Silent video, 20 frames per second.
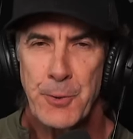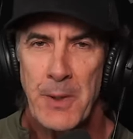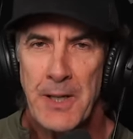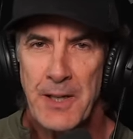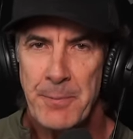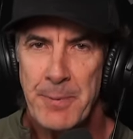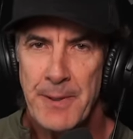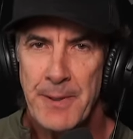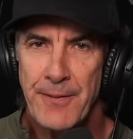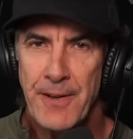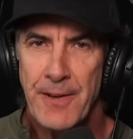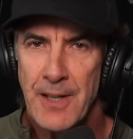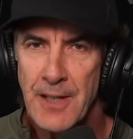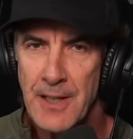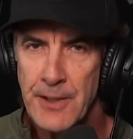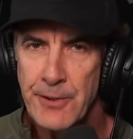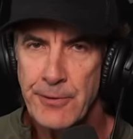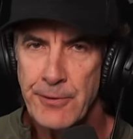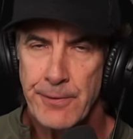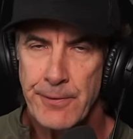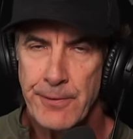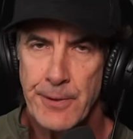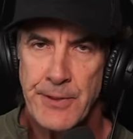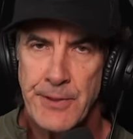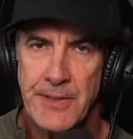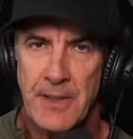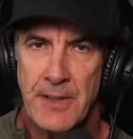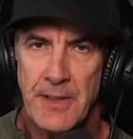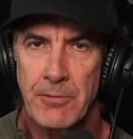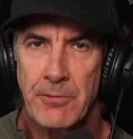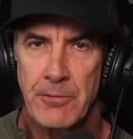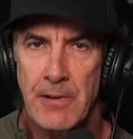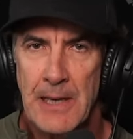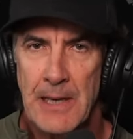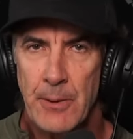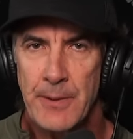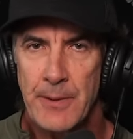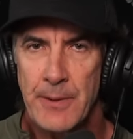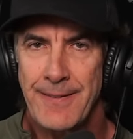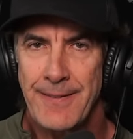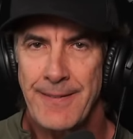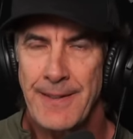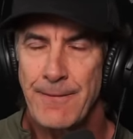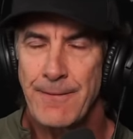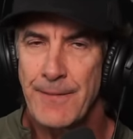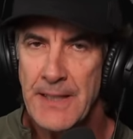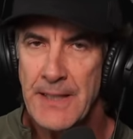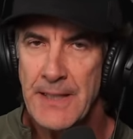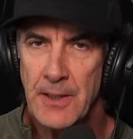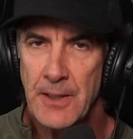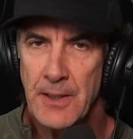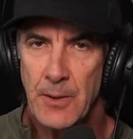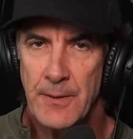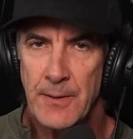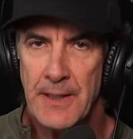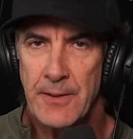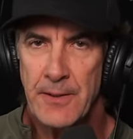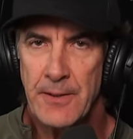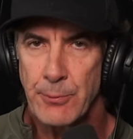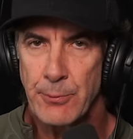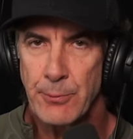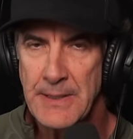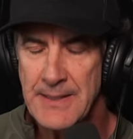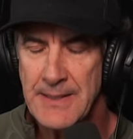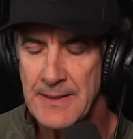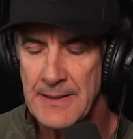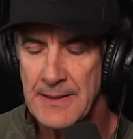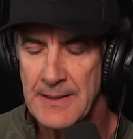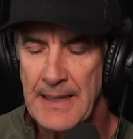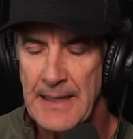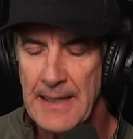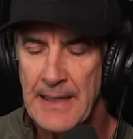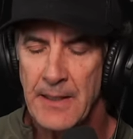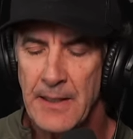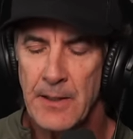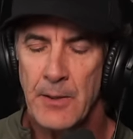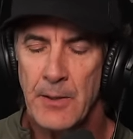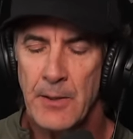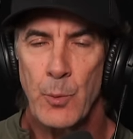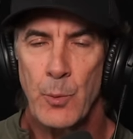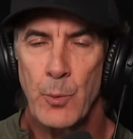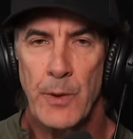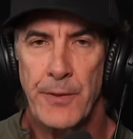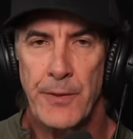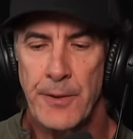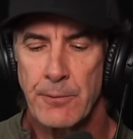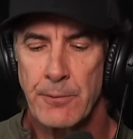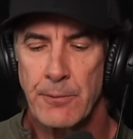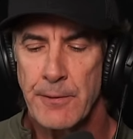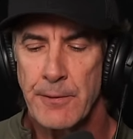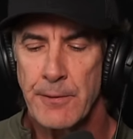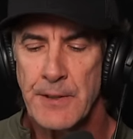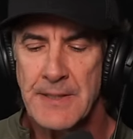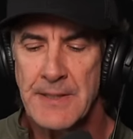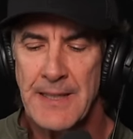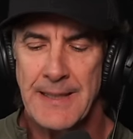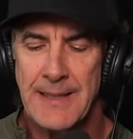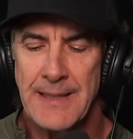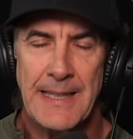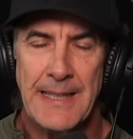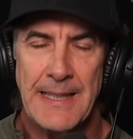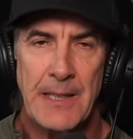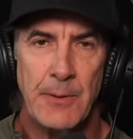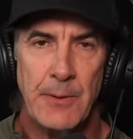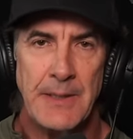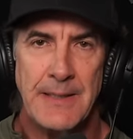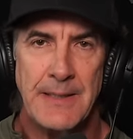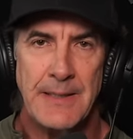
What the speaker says: quite a bit of controversy around the video that's recently aired with the Riverside County